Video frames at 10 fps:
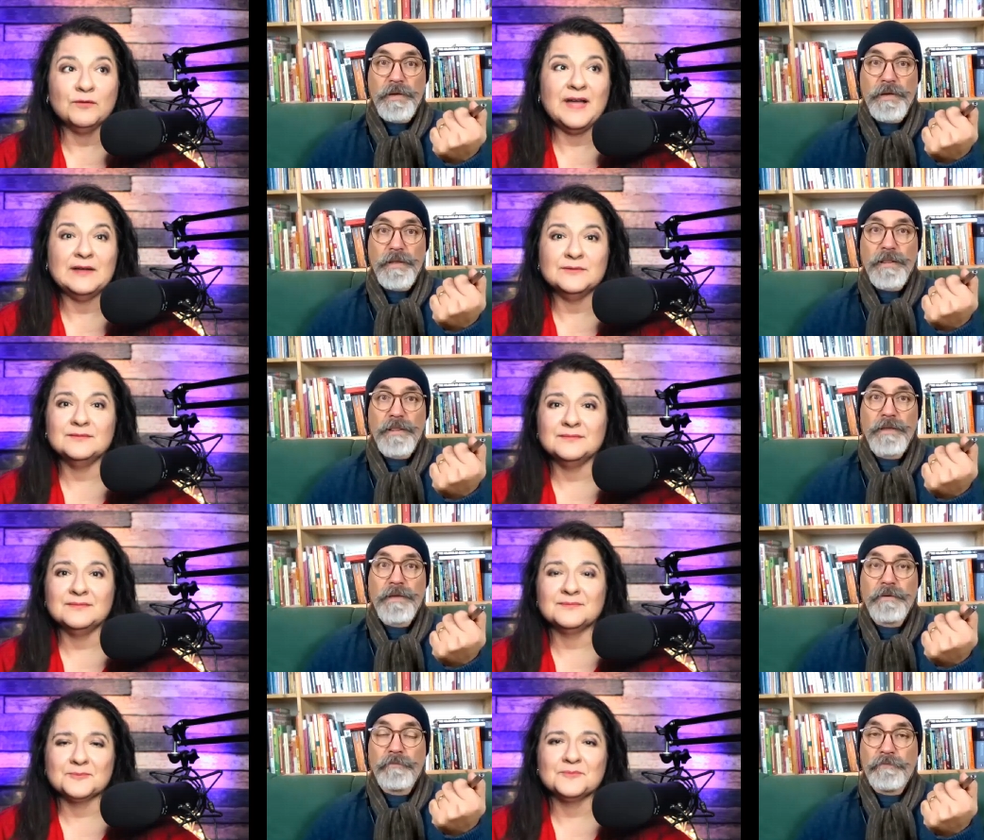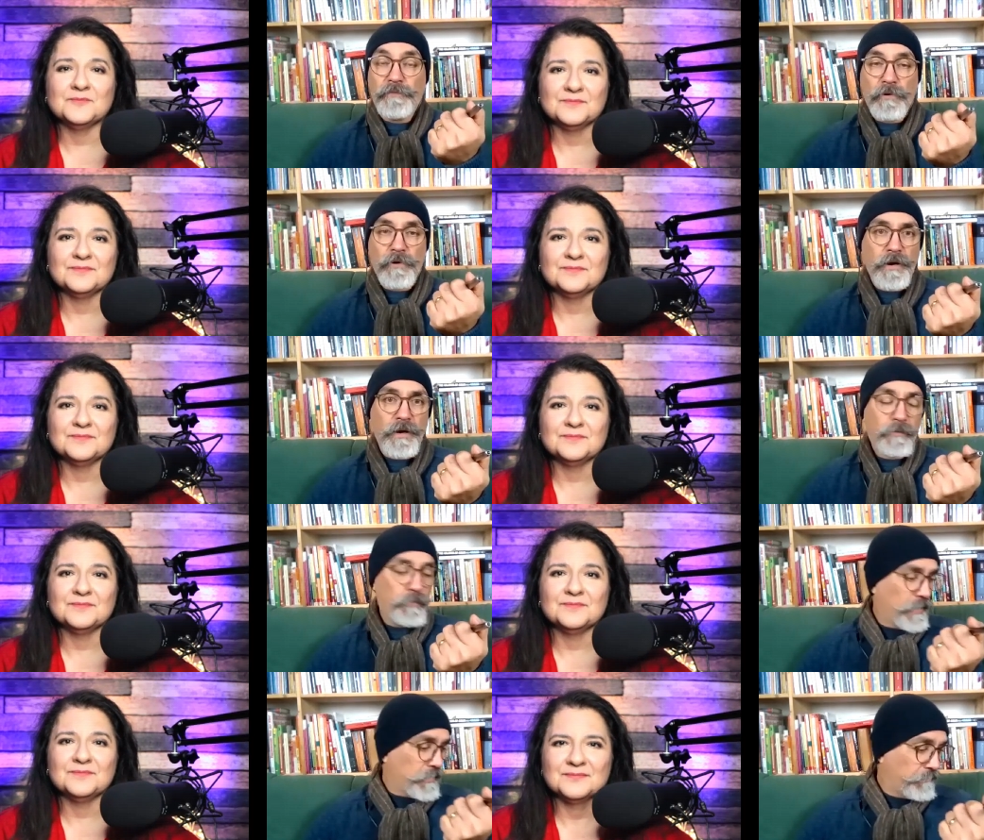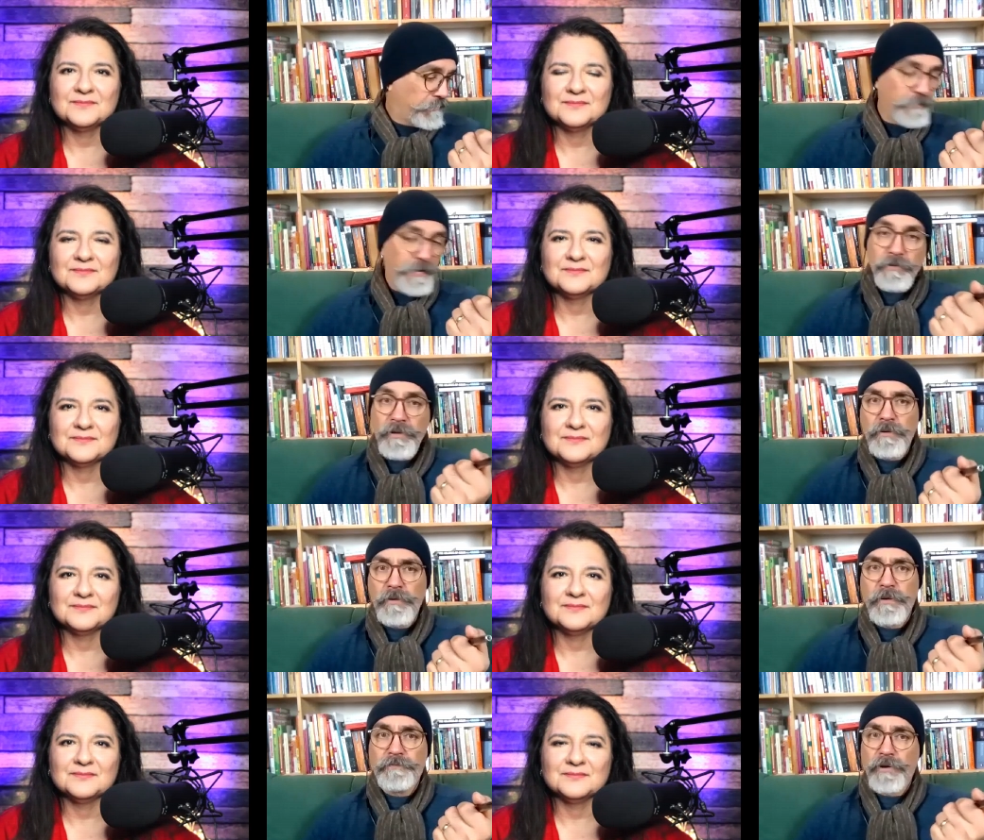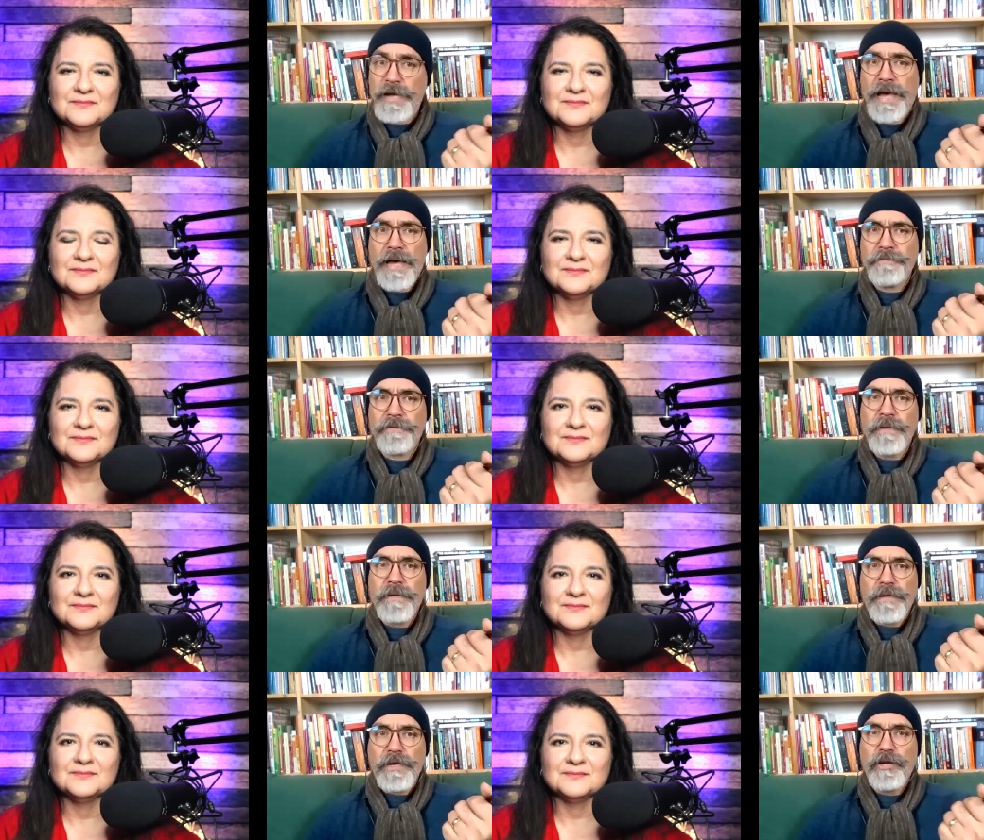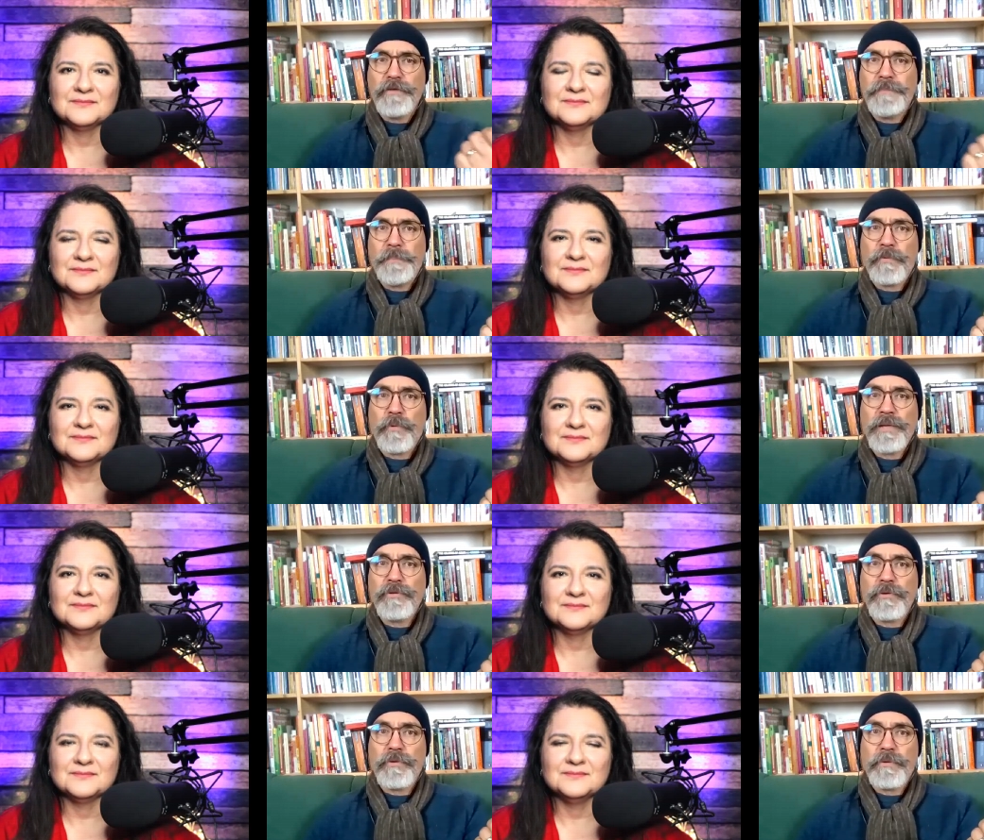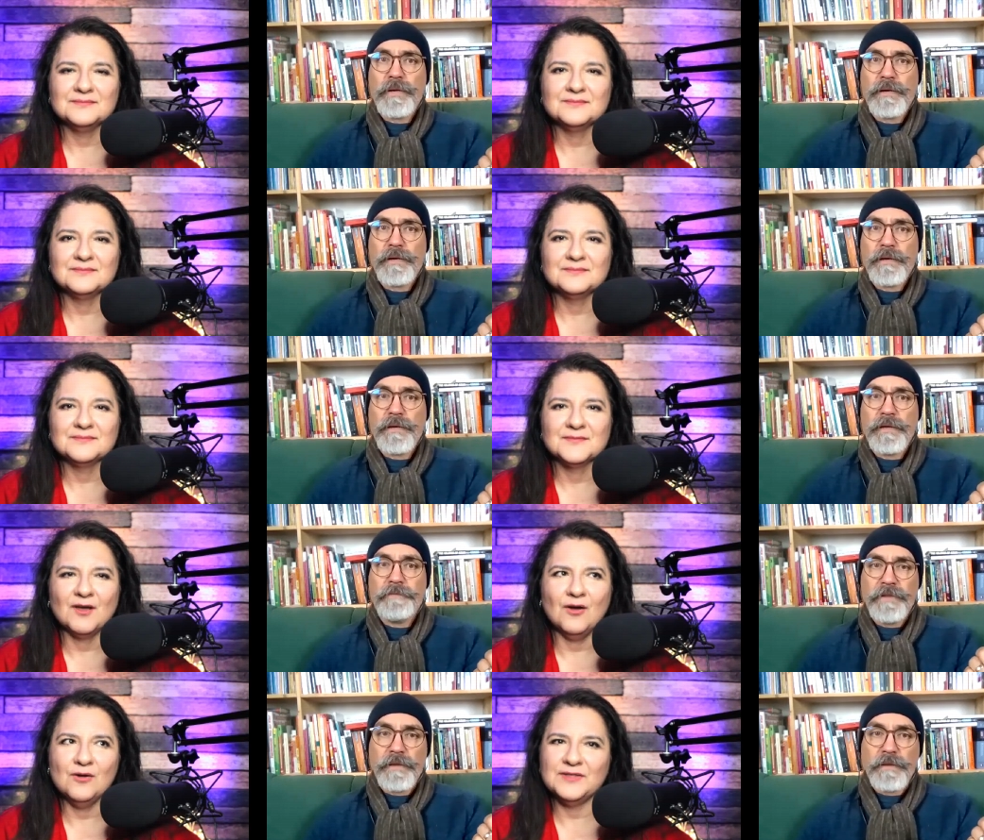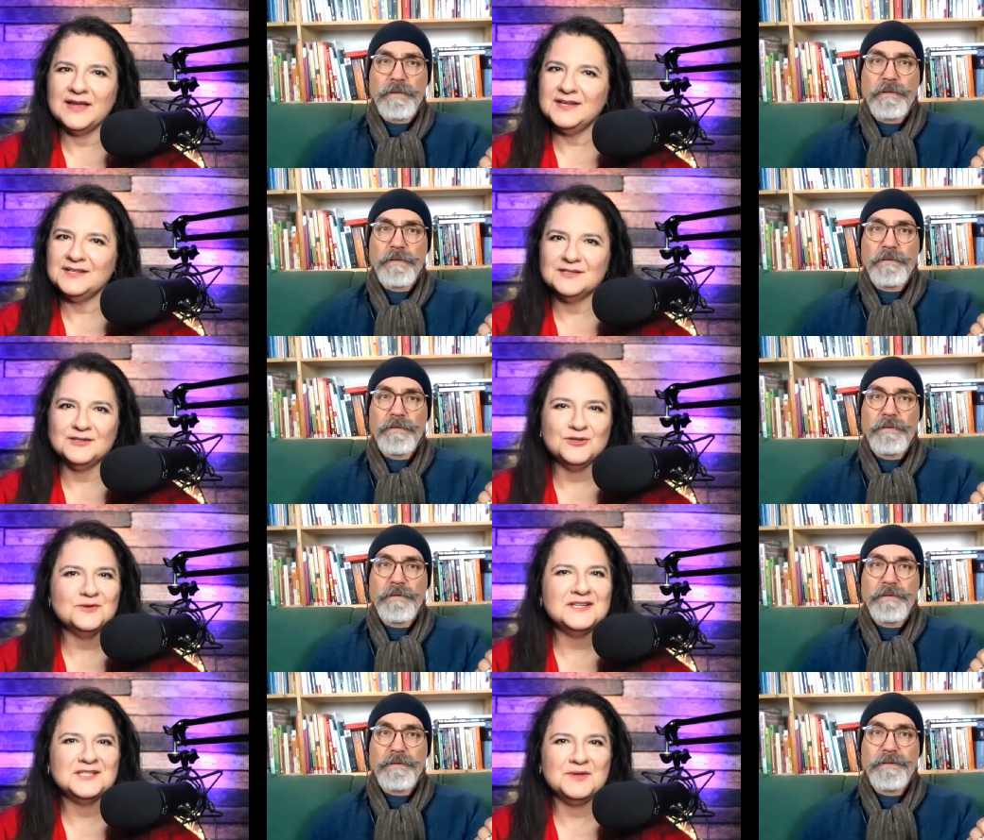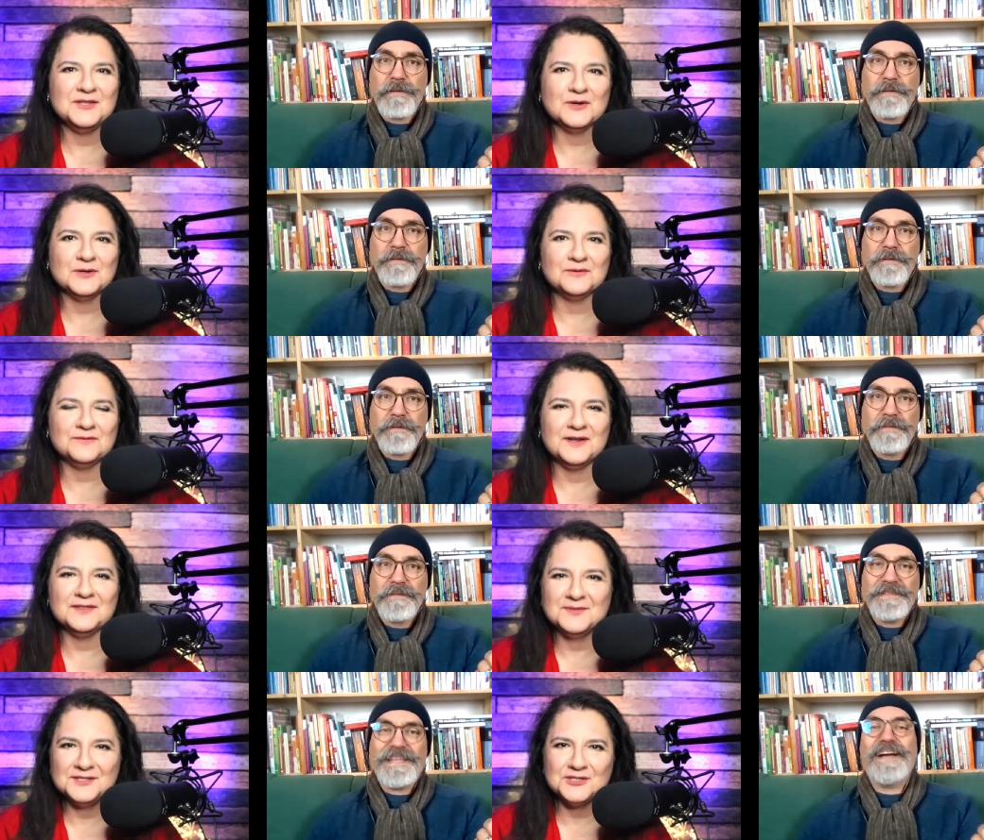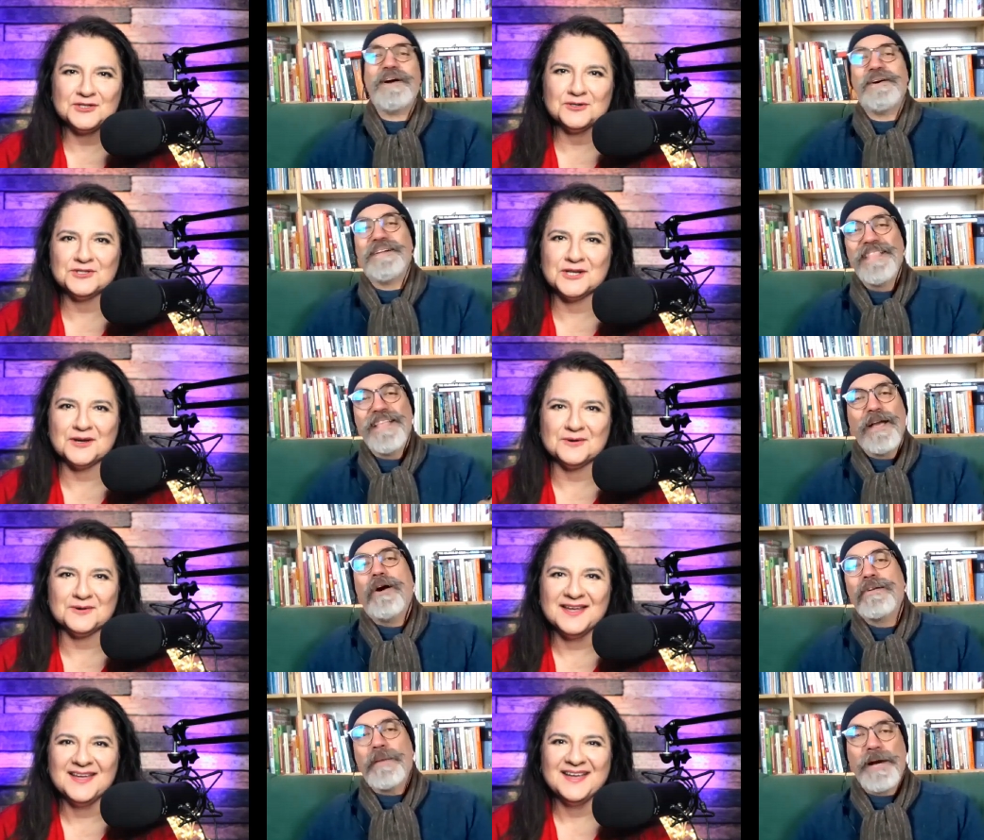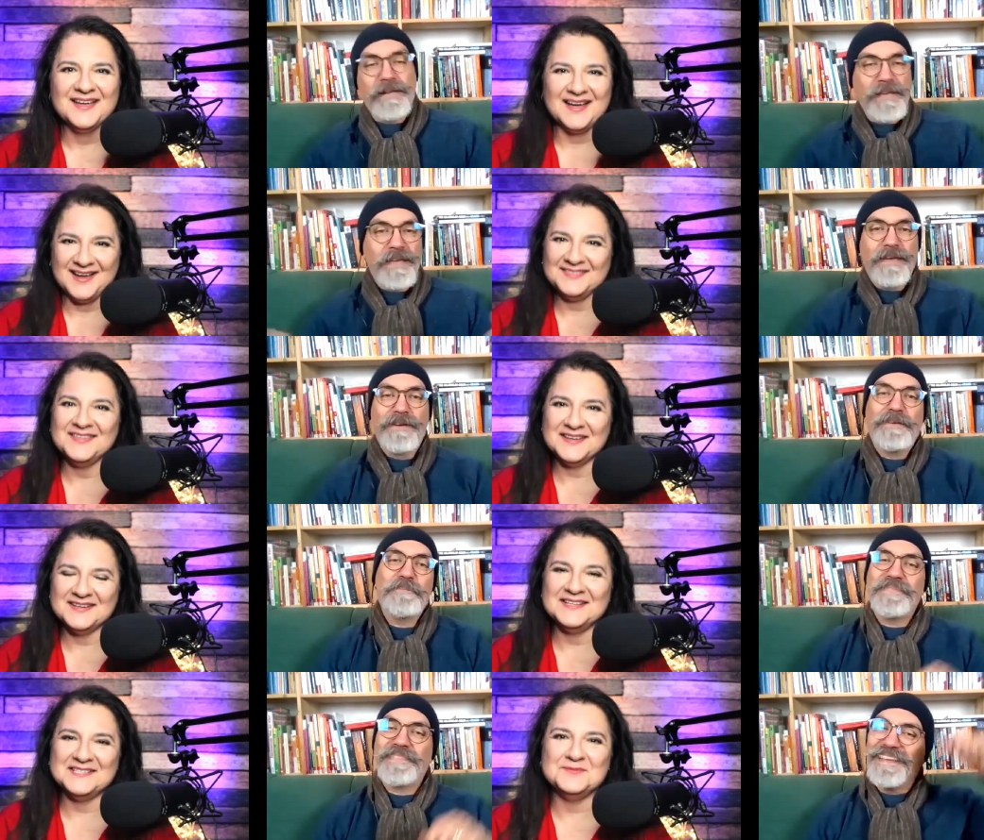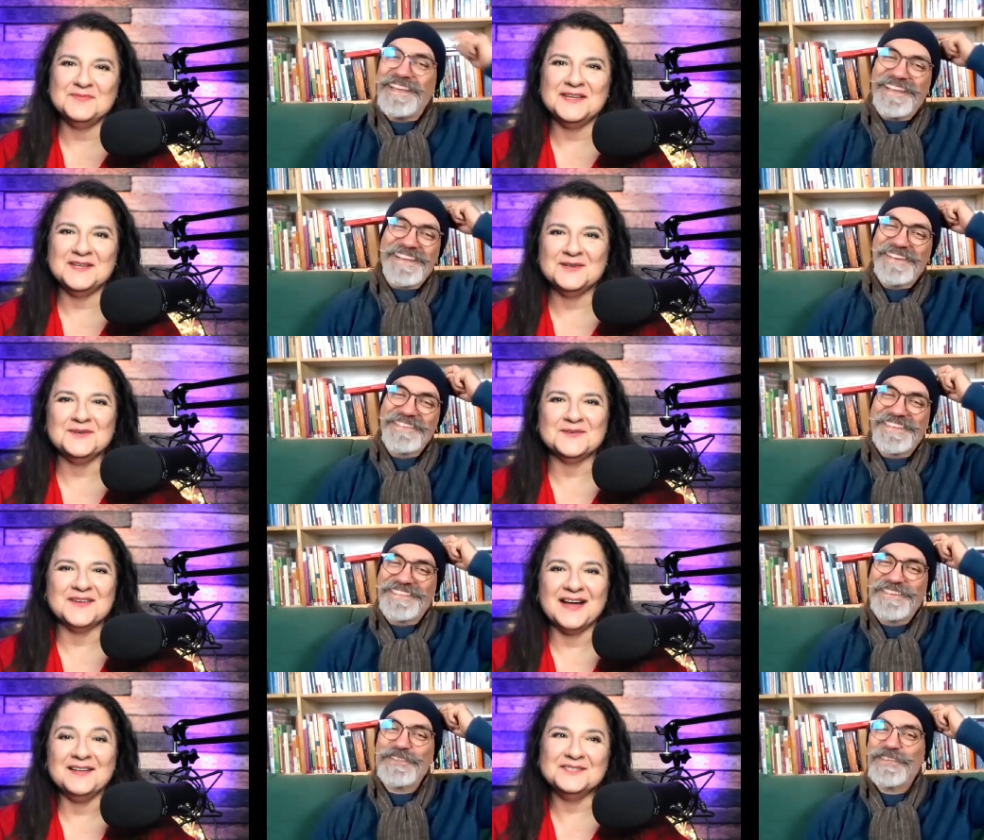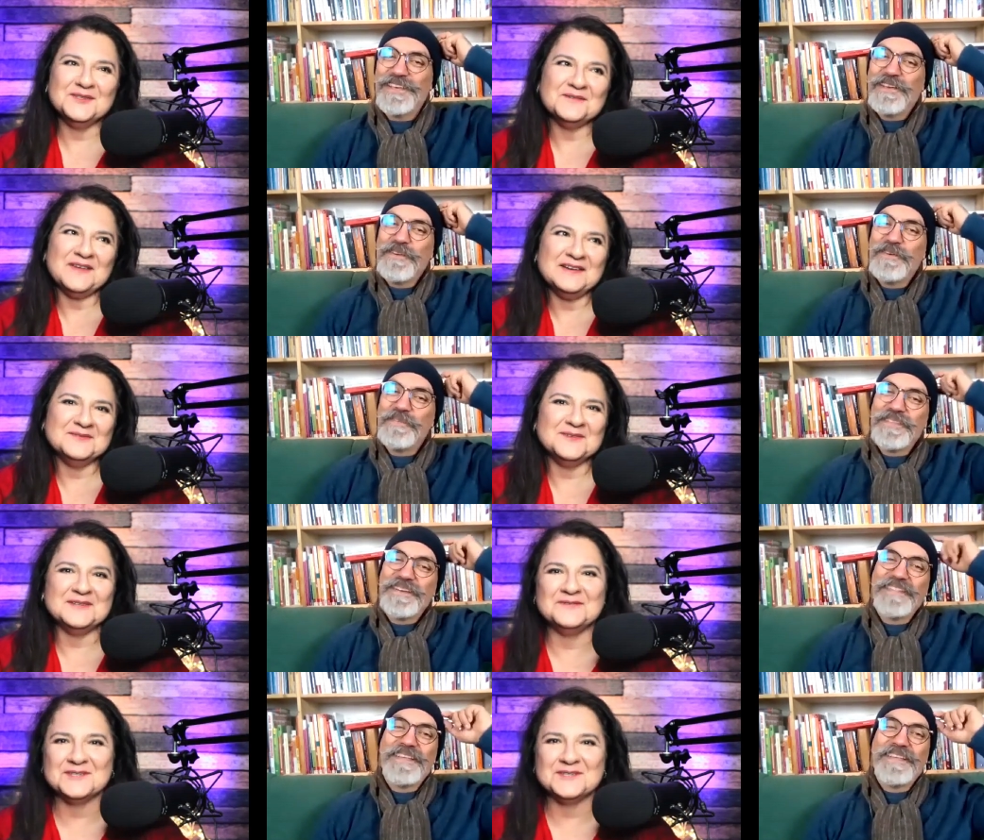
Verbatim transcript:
Speaker 1: Fountain. Uh, for well, for Fountain or for Hive, you know, if people want to. Uh, oh, they
Speaker 2: need to. You need to be the one referring them. This is your show. Oh, come on. I think it needs to be you. I'll do yes. the fountain one for